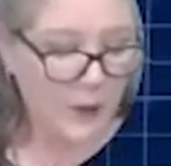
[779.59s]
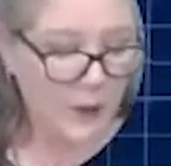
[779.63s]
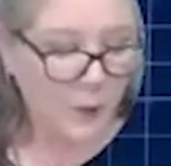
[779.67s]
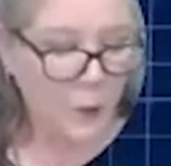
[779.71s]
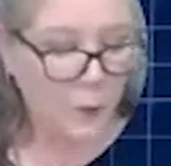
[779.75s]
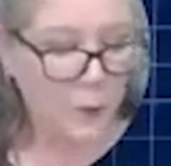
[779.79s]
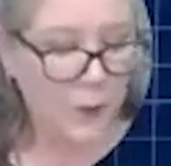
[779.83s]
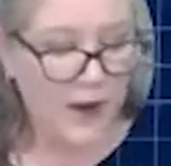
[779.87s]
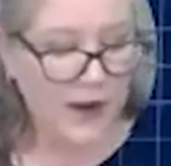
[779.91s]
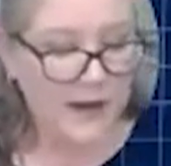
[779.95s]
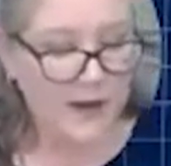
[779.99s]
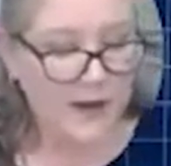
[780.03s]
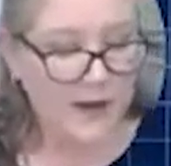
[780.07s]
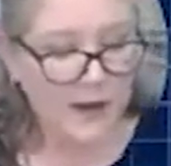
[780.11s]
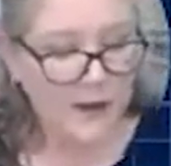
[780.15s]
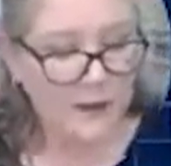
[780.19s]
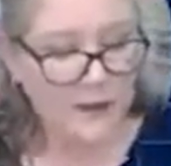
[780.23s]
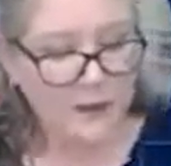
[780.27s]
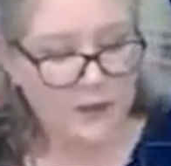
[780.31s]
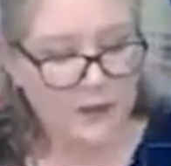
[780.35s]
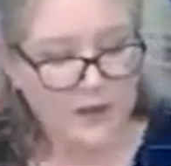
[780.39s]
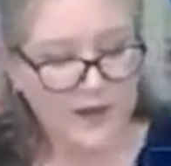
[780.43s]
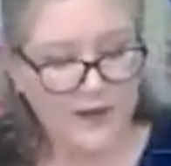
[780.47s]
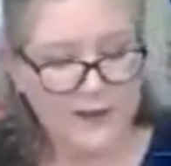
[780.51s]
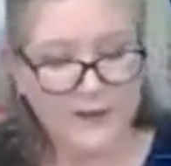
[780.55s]
When
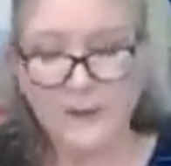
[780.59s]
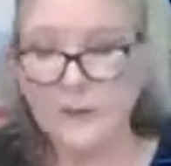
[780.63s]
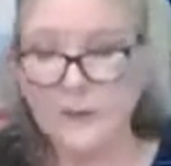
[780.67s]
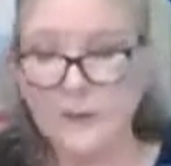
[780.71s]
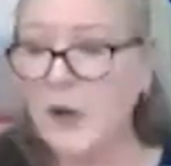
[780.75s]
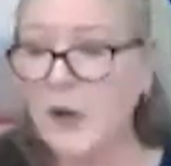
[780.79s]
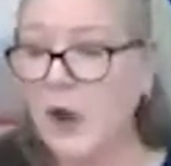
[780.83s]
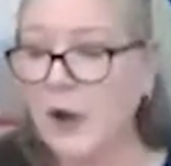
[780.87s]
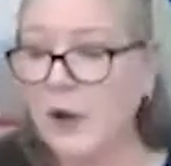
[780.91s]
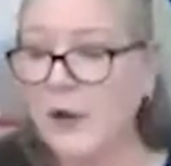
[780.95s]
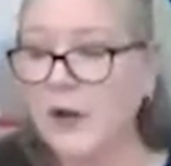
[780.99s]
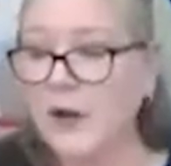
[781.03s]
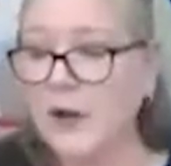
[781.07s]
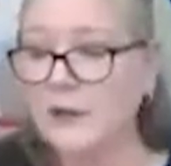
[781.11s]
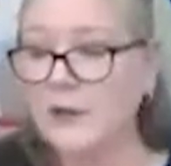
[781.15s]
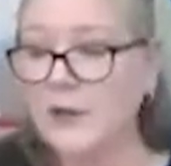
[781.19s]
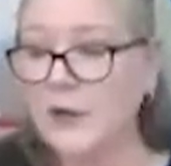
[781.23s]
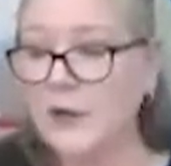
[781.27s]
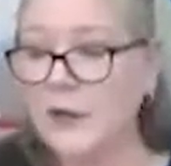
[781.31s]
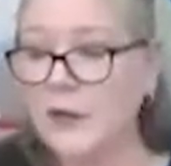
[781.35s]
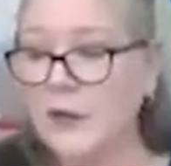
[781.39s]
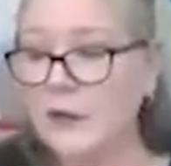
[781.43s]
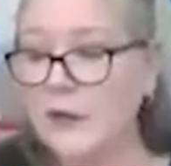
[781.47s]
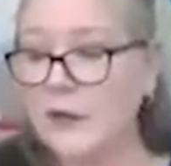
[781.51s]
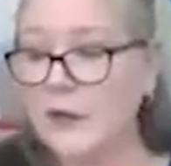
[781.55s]
this part of our
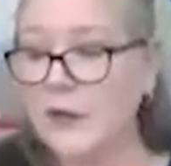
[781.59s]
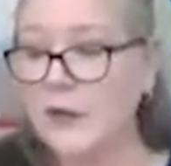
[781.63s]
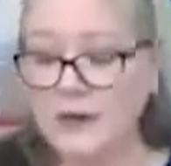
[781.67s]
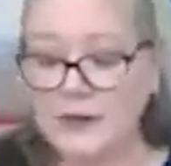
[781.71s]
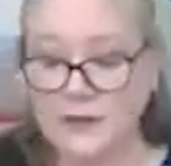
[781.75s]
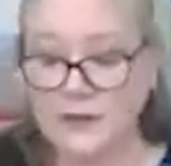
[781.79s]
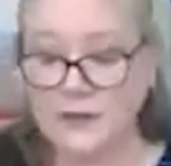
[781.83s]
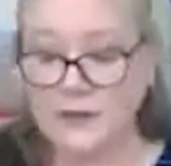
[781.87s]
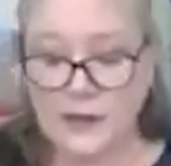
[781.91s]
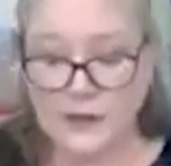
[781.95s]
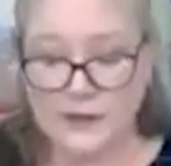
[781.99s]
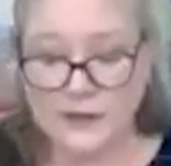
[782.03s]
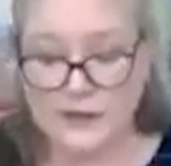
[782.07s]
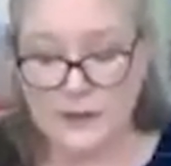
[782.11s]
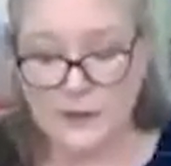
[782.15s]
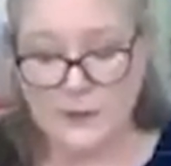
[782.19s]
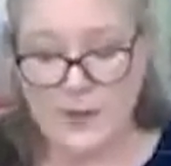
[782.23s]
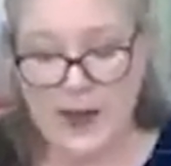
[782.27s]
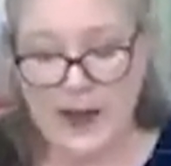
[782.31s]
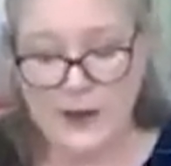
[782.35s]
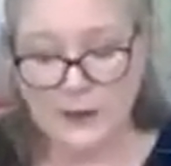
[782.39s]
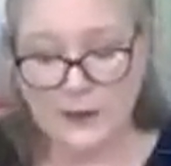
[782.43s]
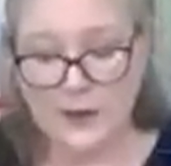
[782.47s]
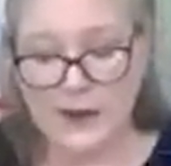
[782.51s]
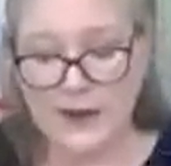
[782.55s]
circuit touches the
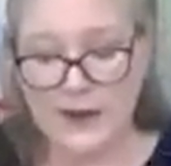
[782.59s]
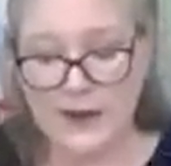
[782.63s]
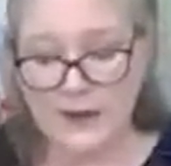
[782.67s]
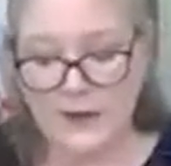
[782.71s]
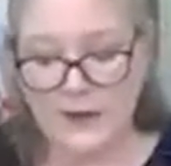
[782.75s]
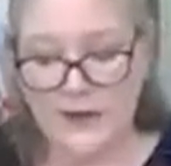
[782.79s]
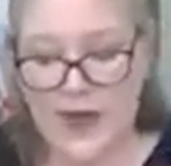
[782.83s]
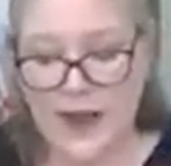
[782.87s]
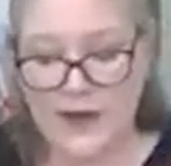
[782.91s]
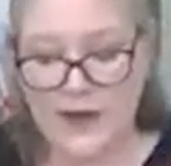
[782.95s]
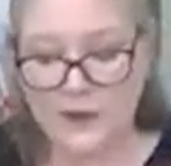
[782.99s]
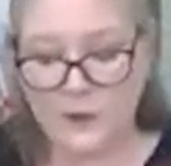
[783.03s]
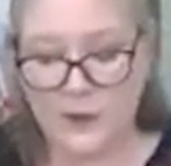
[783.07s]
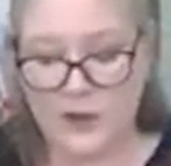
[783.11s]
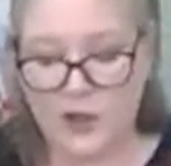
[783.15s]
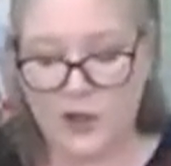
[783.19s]
battery, that's what